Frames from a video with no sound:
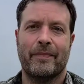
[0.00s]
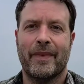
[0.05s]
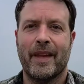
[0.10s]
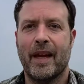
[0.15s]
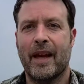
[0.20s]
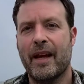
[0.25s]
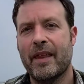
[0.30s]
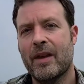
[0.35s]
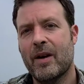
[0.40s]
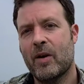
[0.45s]

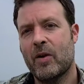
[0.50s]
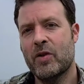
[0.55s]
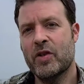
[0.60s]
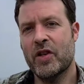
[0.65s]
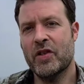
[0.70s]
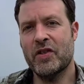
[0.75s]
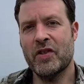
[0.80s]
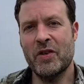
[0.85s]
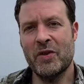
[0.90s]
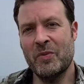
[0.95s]
Hi there,
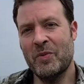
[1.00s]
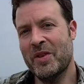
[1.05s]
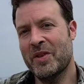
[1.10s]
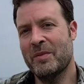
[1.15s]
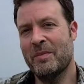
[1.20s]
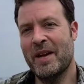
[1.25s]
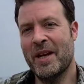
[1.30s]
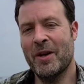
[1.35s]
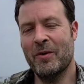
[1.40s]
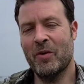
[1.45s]
Justin with the
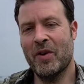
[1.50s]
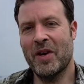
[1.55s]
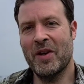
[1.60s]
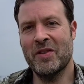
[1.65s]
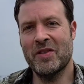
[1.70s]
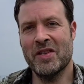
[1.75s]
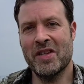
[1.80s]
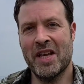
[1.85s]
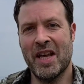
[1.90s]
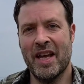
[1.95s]
Maine
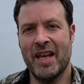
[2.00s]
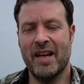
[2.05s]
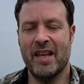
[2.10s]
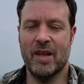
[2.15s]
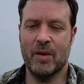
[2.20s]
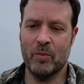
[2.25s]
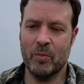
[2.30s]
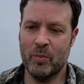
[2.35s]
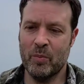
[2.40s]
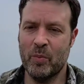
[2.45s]
Greens again in
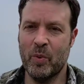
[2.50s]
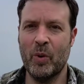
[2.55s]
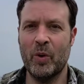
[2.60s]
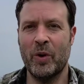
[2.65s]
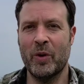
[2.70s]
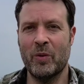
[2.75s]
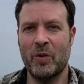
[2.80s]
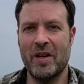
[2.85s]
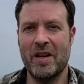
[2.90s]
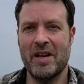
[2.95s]
the
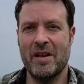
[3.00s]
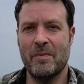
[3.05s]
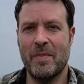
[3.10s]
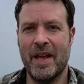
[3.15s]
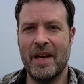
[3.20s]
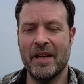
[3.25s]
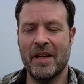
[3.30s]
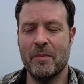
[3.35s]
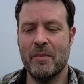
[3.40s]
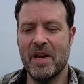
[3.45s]
Portland Green
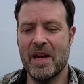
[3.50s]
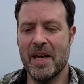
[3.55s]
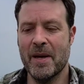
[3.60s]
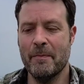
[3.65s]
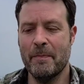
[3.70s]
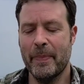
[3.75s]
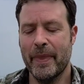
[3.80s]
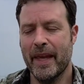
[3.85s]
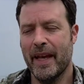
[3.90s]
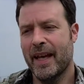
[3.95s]
Independent Committee.
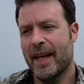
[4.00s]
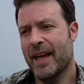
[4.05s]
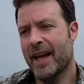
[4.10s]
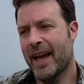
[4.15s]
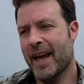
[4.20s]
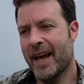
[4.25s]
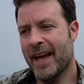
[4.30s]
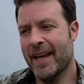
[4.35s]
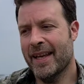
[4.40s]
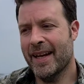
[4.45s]

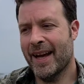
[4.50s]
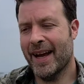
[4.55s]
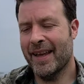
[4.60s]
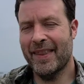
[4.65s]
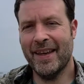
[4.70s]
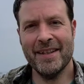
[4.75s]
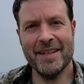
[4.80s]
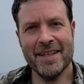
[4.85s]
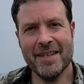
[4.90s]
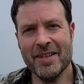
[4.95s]
And I'd
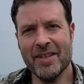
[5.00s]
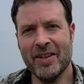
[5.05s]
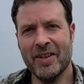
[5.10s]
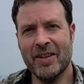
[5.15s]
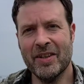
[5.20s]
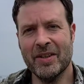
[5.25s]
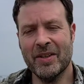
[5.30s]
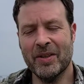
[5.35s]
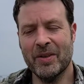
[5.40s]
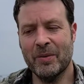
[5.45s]
like to
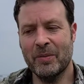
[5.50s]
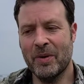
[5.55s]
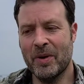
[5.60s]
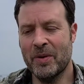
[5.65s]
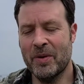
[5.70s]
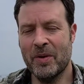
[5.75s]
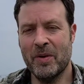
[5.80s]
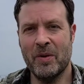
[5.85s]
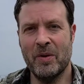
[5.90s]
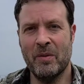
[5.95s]
talk
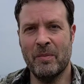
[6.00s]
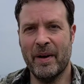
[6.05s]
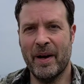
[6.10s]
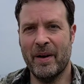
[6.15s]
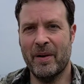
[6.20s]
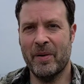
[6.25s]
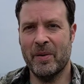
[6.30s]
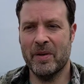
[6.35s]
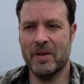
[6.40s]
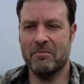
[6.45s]
with you
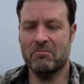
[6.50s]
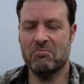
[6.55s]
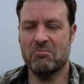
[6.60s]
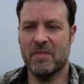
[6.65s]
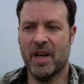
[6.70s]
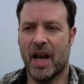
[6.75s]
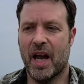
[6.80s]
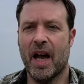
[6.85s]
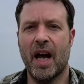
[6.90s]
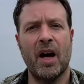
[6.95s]
about
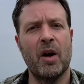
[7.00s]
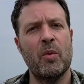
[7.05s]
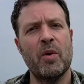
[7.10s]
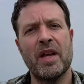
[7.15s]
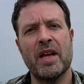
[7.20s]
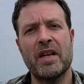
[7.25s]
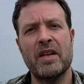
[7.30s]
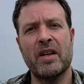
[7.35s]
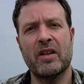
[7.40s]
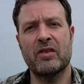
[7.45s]
how we
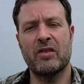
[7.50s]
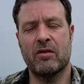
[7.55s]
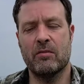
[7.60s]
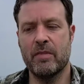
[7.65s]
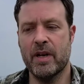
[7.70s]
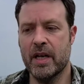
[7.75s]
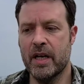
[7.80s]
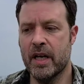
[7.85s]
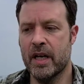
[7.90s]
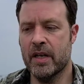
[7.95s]
conduct our
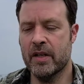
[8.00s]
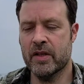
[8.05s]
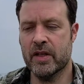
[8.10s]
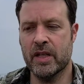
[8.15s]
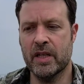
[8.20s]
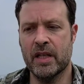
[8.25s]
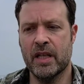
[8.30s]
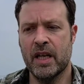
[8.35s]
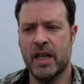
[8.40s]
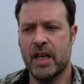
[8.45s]
meetings
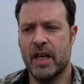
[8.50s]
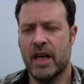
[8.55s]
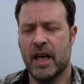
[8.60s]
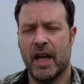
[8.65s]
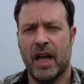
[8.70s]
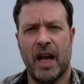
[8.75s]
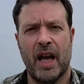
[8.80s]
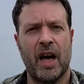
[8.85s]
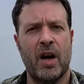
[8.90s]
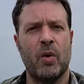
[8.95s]
and
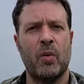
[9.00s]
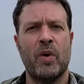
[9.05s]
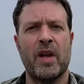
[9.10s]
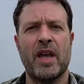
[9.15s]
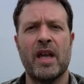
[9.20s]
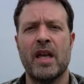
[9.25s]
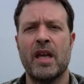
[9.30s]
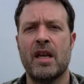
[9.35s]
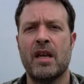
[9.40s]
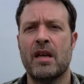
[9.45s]
how
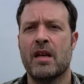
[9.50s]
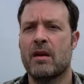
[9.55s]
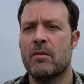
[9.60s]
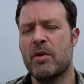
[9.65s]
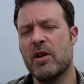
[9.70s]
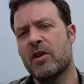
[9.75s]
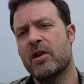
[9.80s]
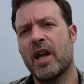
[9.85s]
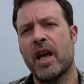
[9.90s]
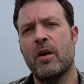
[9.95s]
we
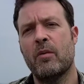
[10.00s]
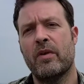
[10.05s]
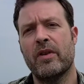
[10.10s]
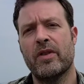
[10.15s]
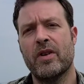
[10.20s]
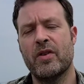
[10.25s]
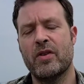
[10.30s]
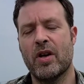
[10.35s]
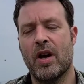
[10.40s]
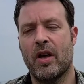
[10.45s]
communicate with
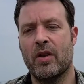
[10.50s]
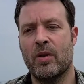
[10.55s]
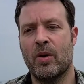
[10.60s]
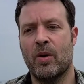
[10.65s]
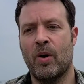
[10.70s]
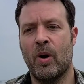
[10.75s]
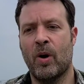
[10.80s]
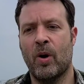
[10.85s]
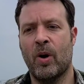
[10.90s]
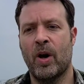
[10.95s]
each
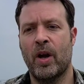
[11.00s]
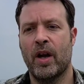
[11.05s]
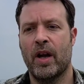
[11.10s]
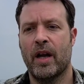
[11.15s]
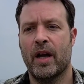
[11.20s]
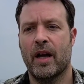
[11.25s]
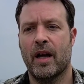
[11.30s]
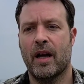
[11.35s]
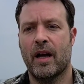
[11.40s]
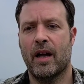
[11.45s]
other,
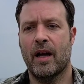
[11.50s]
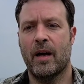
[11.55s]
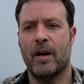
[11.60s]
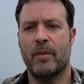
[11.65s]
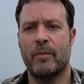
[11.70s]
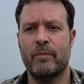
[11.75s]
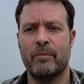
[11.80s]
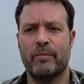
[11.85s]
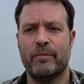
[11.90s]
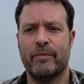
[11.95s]
um,